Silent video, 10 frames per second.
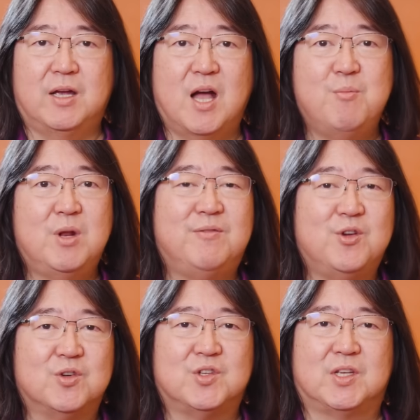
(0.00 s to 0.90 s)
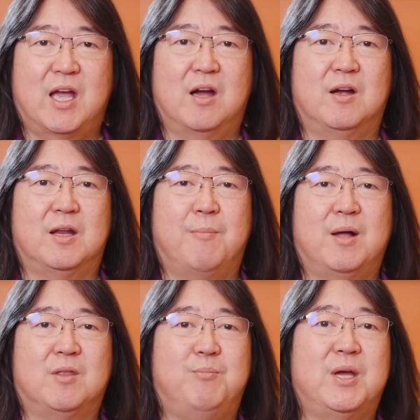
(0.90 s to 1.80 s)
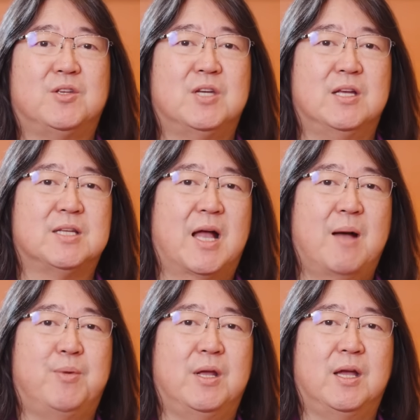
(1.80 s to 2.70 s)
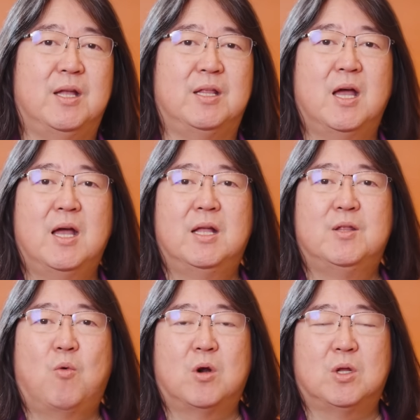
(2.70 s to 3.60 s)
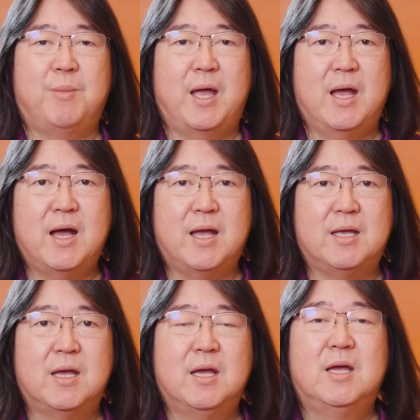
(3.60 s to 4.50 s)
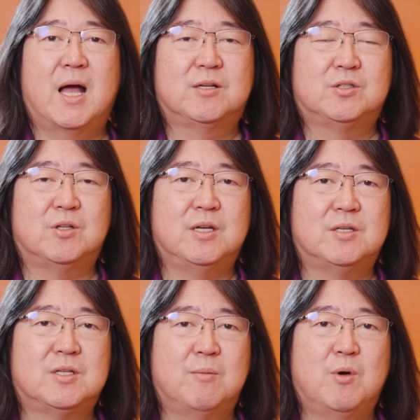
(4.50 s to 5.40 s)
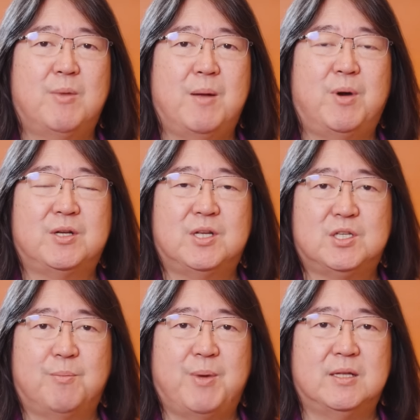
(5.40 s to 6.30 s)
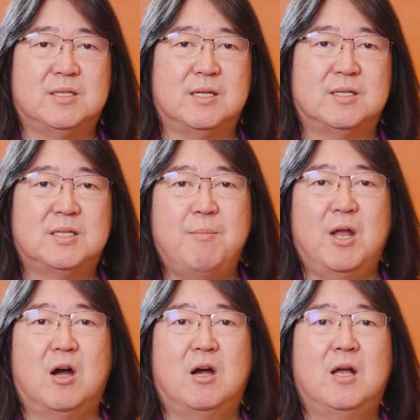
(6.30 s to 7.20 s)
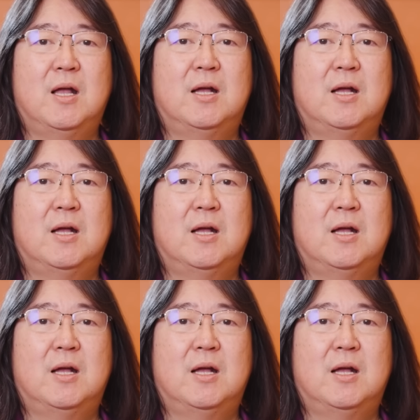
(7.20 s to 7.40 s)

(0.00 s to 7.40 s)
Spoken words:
How many of you are scared about the big changes happening in the world of AI? Actually, some of my participants in the seminar,